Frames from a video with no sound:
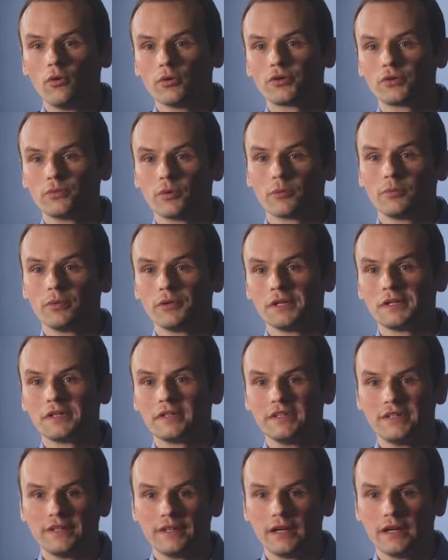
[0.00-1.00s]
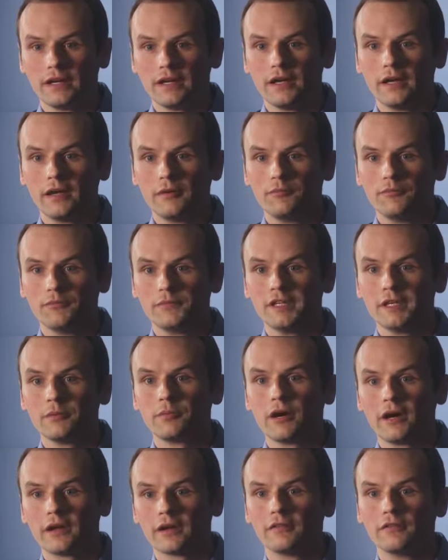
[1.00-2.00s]
Also workplaces that um, take
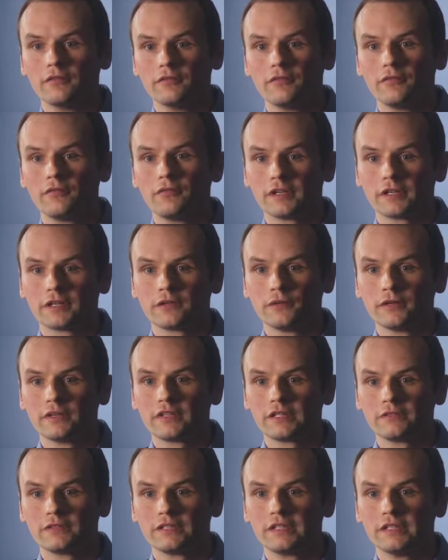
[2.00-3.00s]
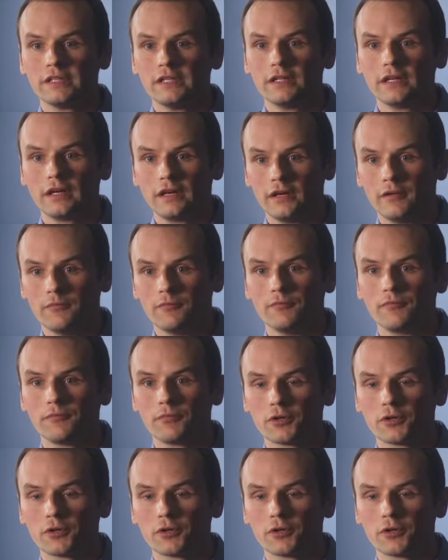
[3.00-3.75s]
part in physical activity um,